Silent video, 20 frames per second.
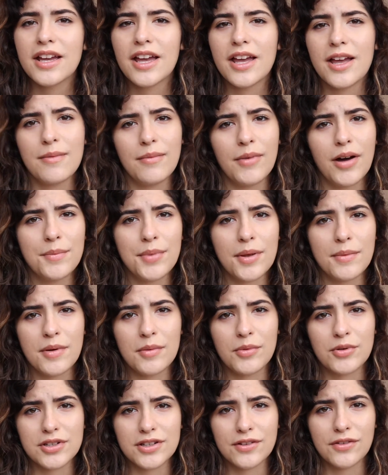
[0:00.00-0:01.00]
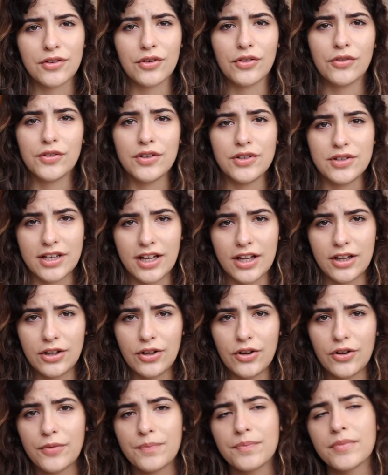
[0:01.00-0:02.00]
it might be a bit more difficult for you to get
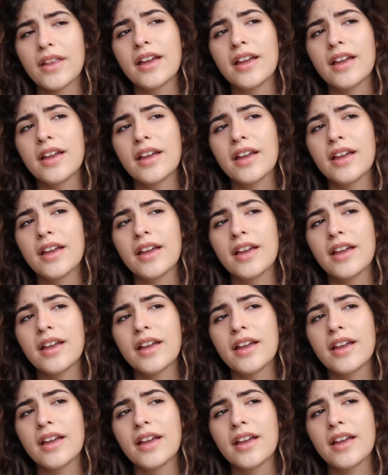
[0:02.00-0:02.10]
along.